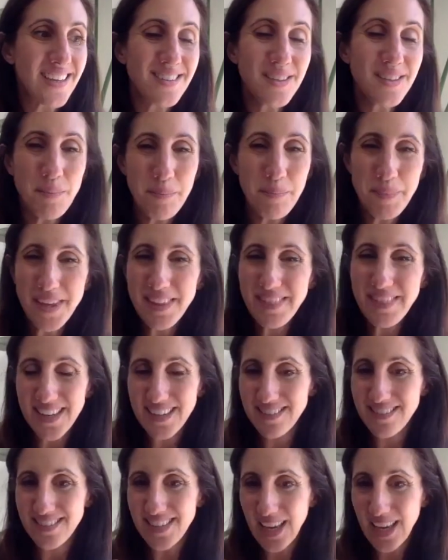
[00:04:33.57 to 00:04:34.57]
doesn't
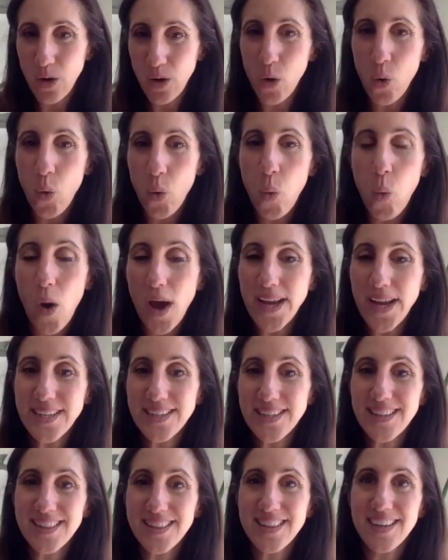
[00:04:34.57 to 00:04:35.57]
mean that it's like
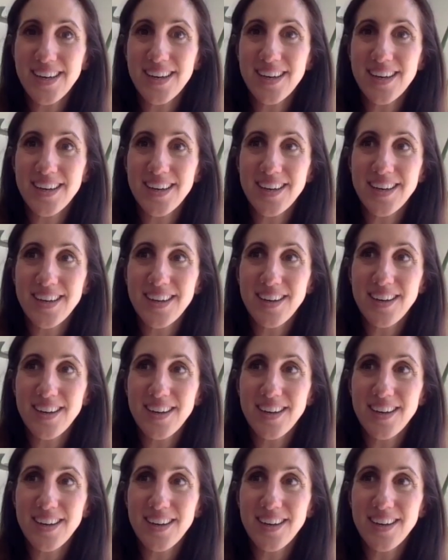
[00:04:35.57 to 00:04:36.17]
quite the